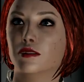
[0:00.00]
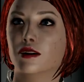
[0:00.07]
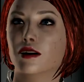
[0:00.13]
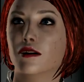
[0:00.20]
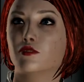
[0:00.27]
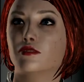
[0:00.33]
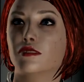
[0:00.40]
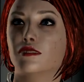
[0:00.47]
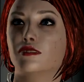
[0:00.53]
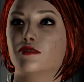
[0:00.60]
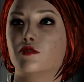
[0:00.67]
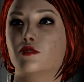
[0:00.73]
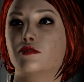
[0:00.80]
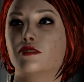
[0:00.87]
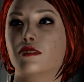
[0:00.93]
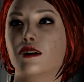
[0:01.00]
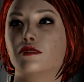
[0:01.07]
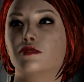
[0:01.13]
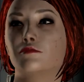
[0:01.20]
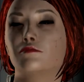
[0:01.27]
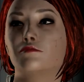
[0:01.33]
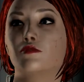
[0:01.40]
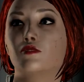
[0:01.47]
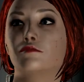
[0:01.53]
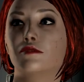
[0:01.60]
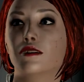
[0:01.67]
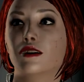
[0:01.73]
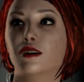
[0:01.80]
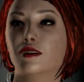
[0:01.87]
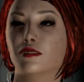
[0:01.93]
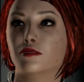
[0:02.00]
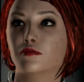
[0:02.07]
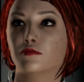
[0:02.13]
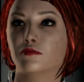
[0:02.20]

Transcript: It sounds like you were designed to be perfect.